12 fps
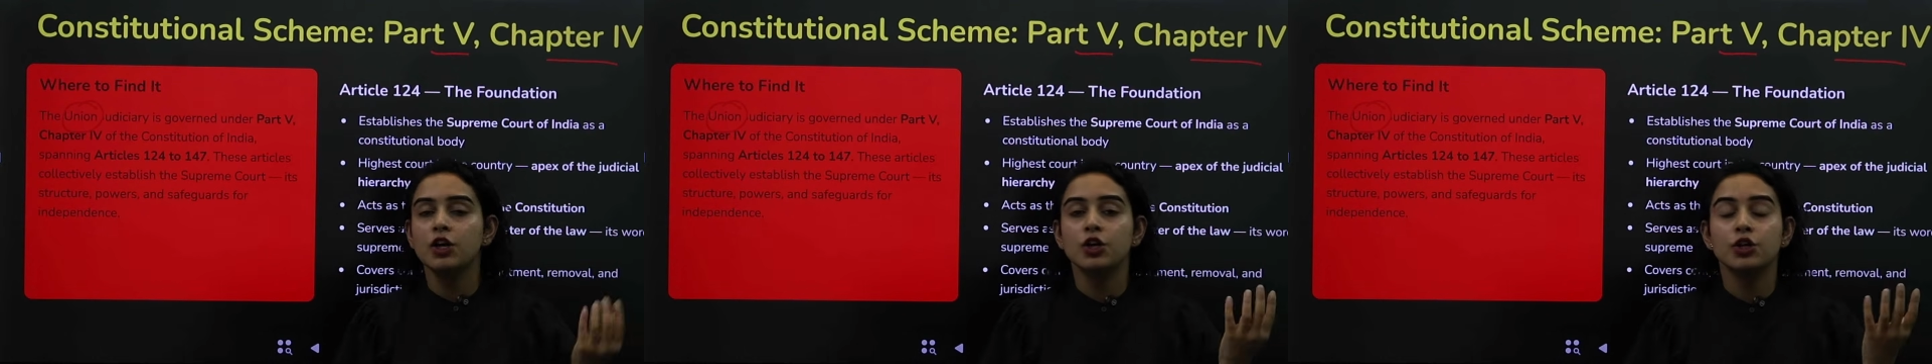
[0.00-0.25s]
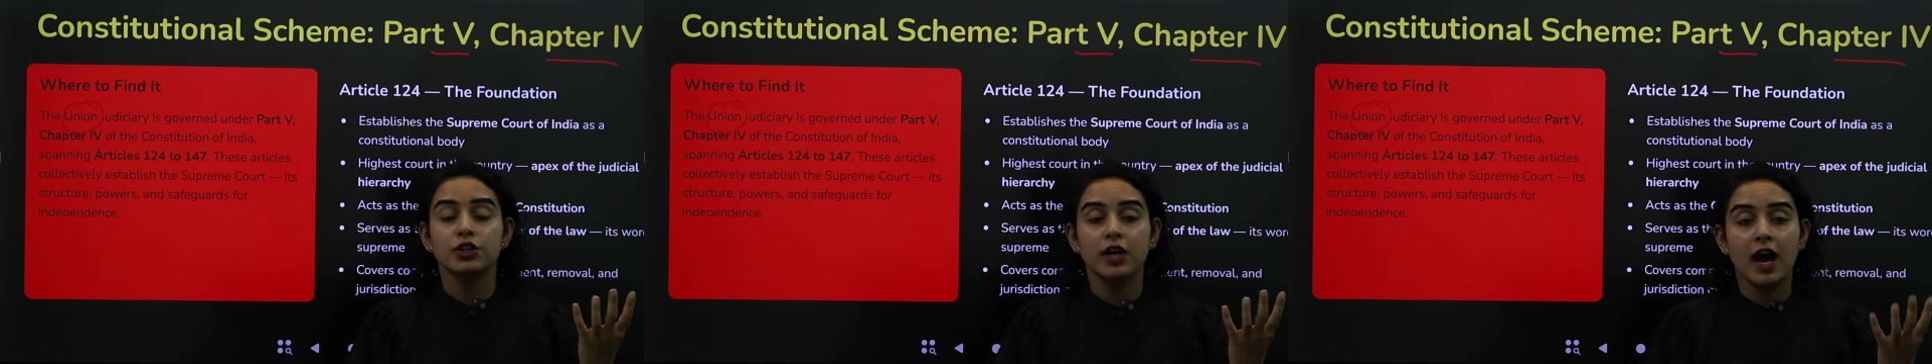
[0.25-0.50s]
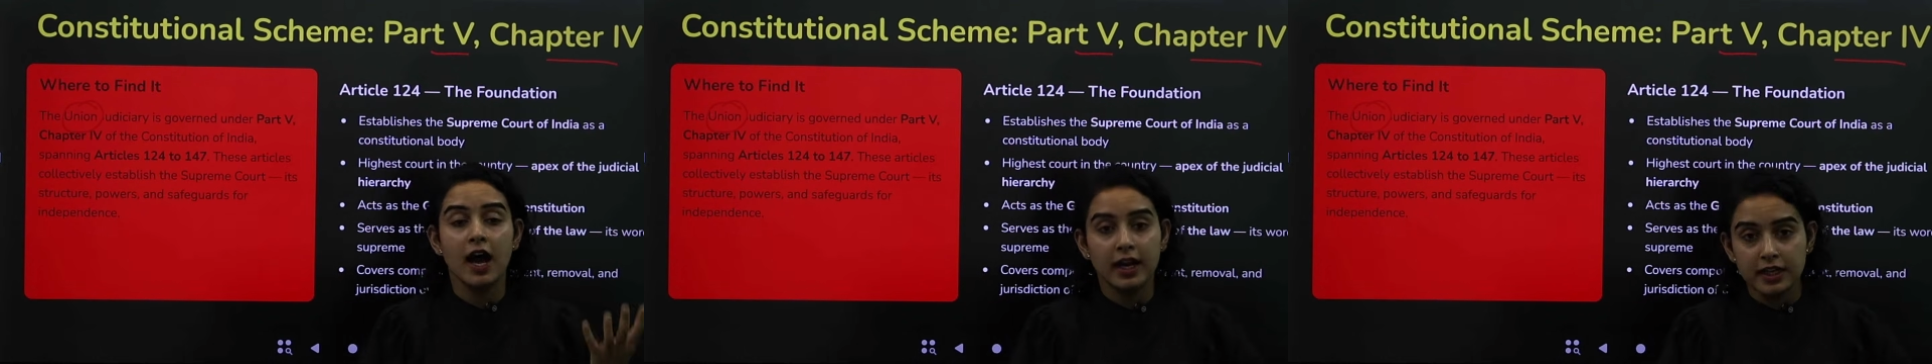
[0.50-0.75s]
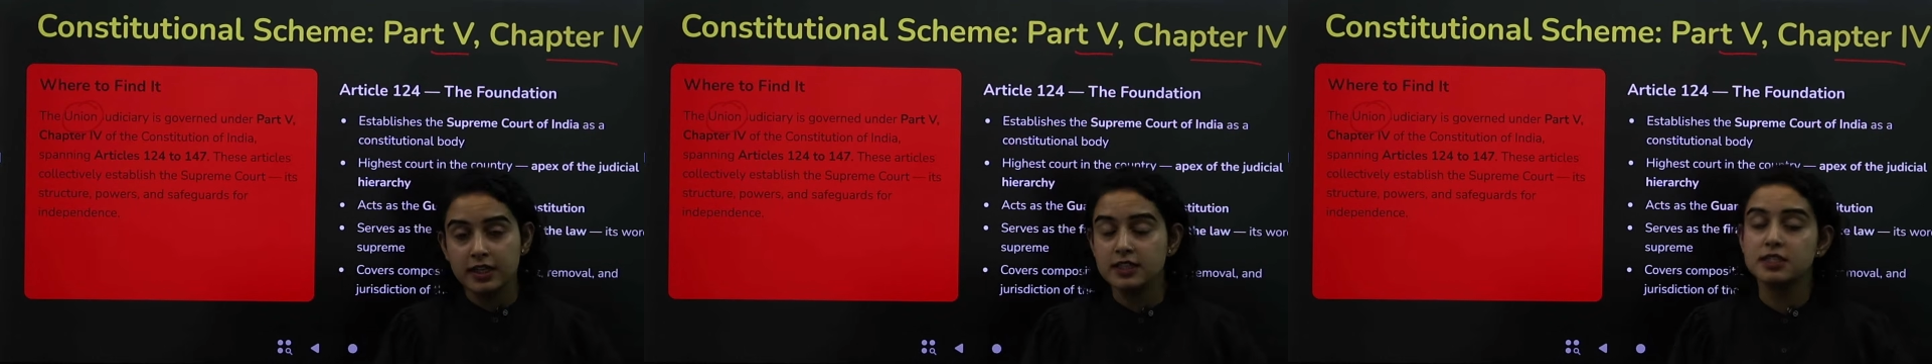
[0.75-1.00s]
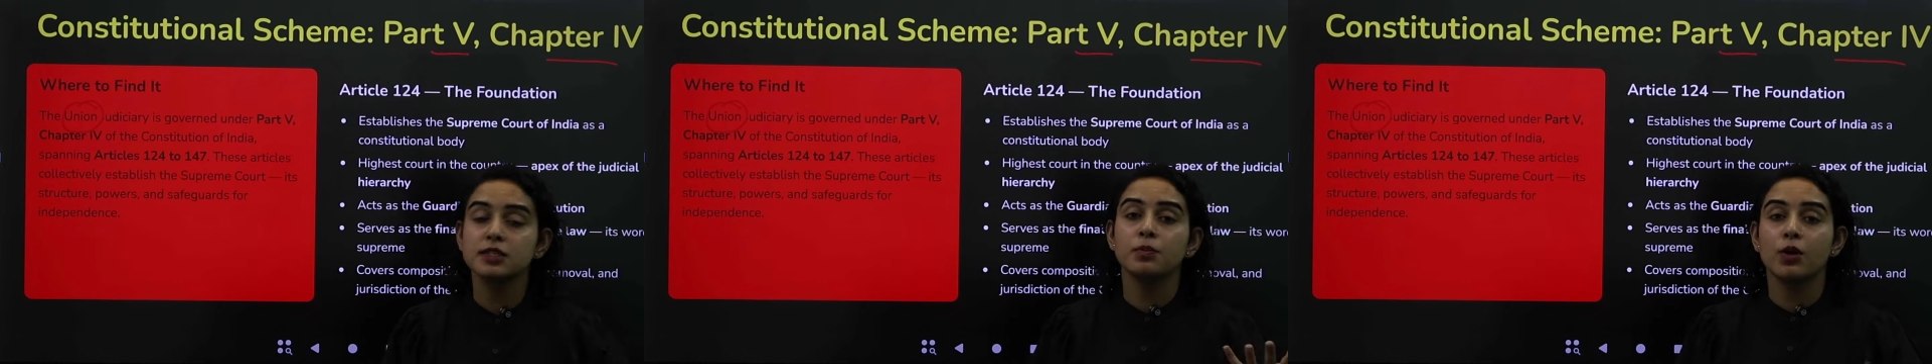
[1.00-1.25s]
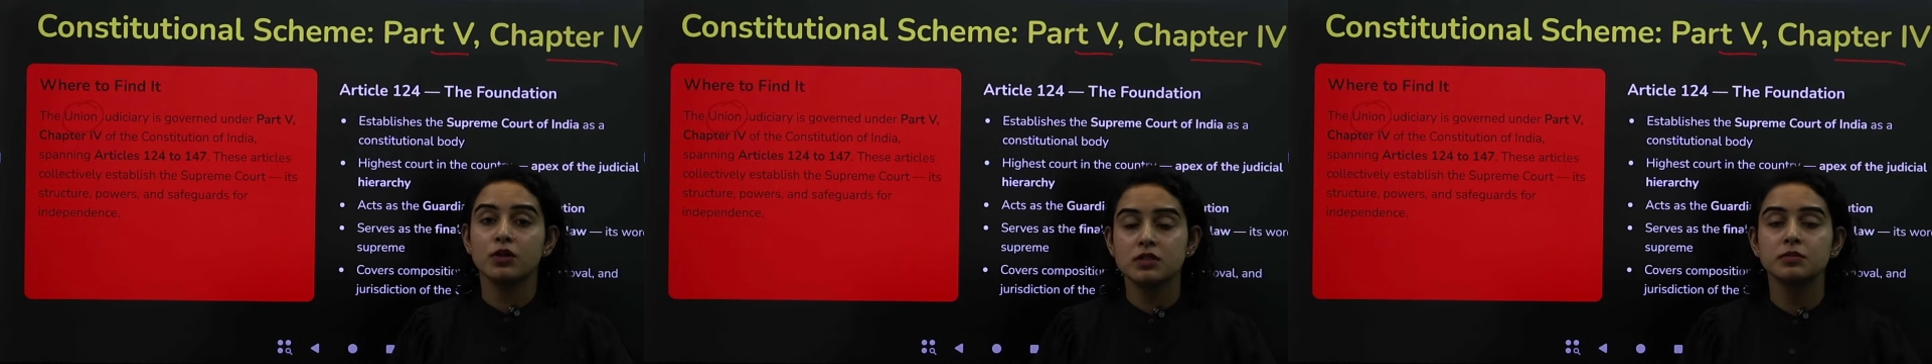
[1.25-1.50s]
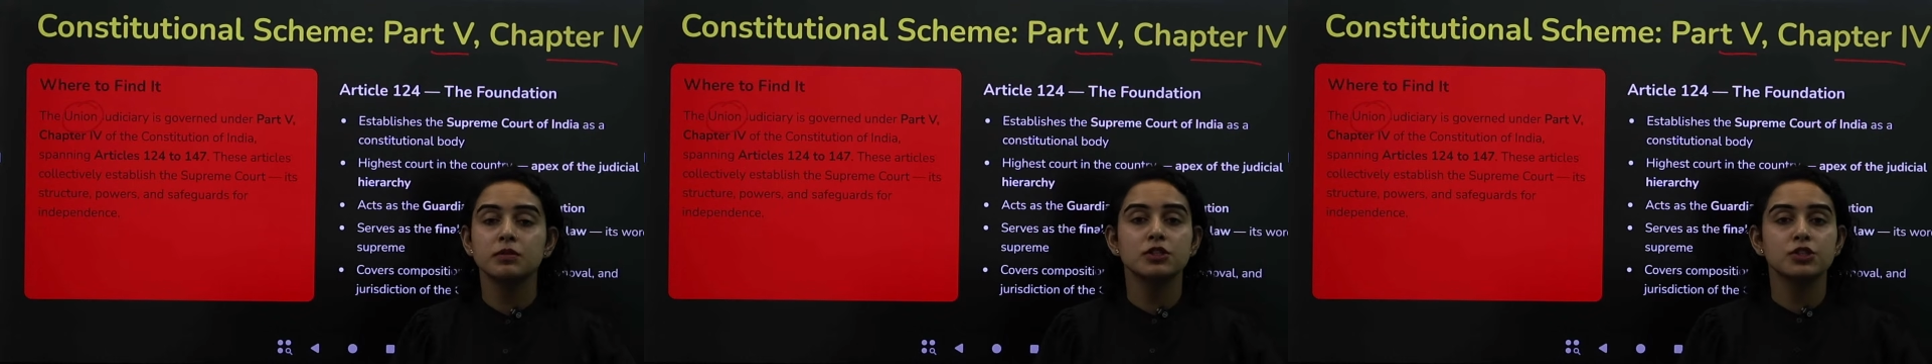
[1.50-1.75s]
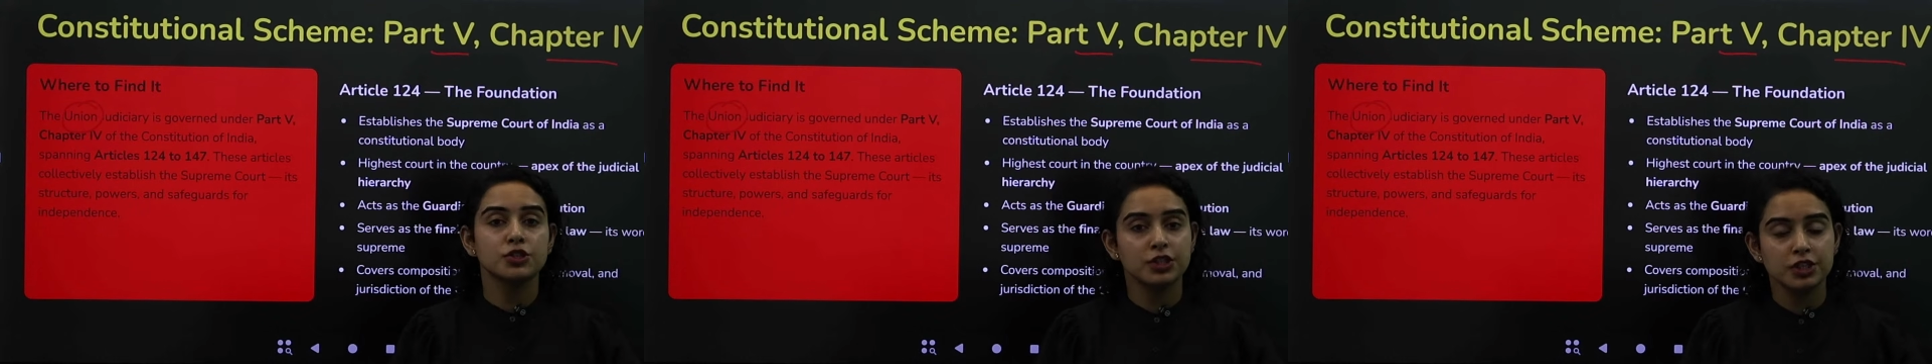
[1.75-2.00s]
the highest possible
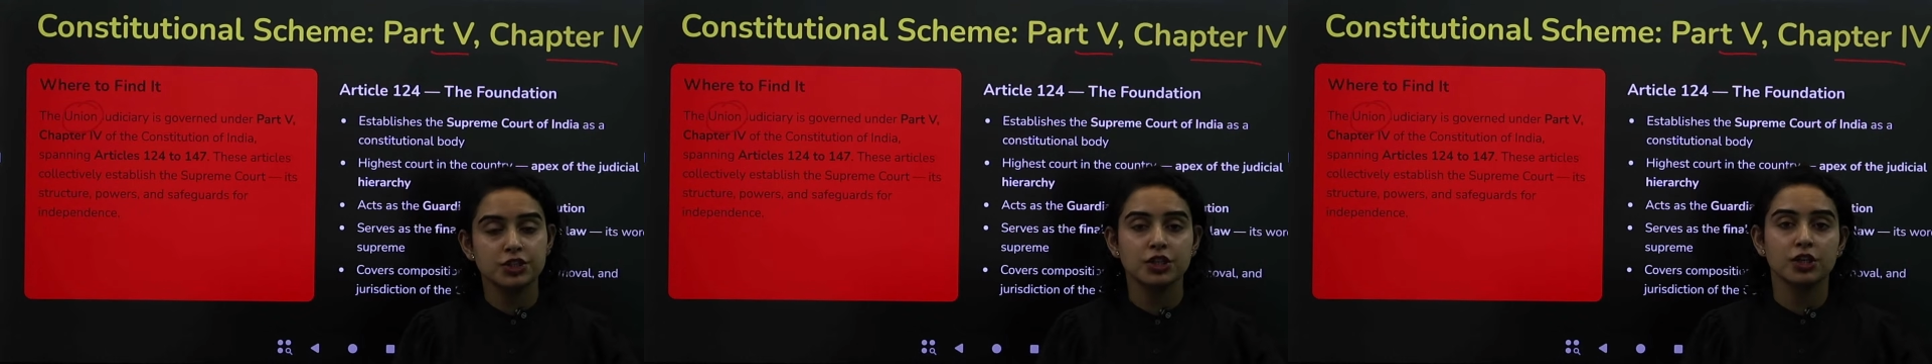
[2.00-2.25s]
judicial